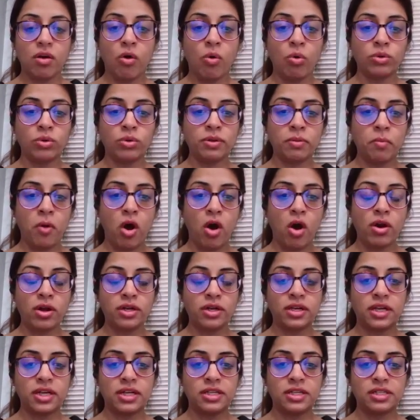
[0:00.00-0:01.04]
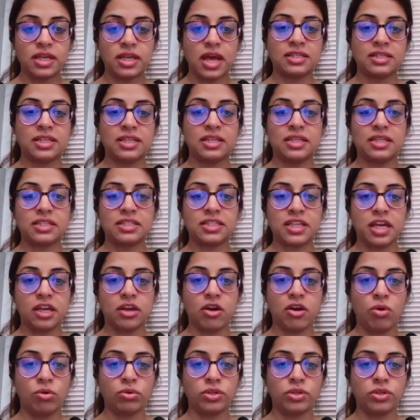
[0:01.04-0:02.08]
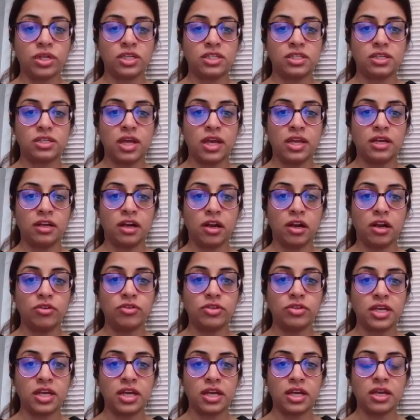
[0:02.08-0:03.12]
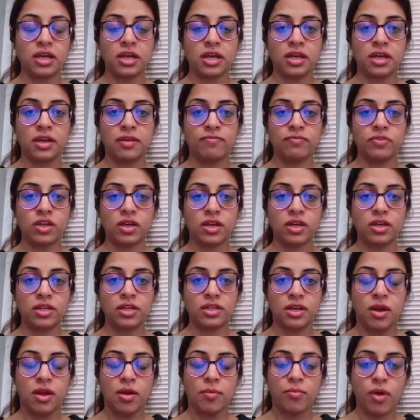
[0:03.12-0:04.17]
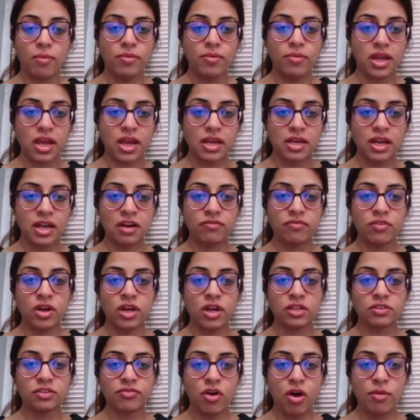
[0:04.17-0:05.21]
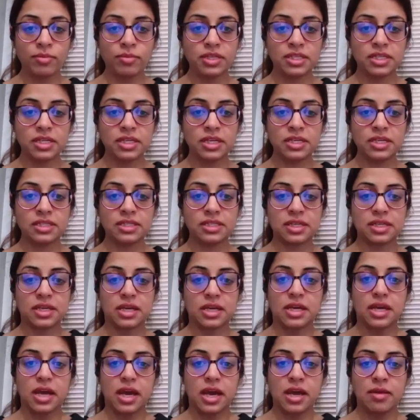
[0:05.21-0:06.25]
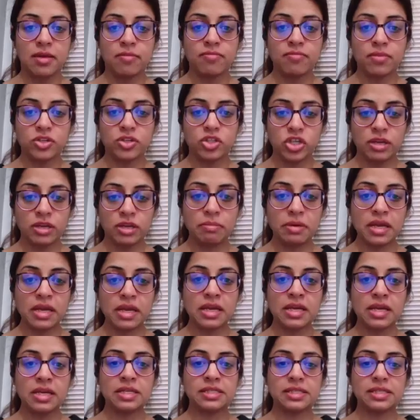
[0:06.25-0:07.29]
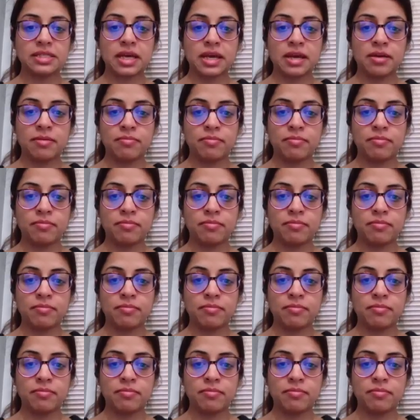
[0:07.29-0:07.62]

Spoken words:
all the partners, as in the stakeholders, including the primary care networks, pharmacists, GPs,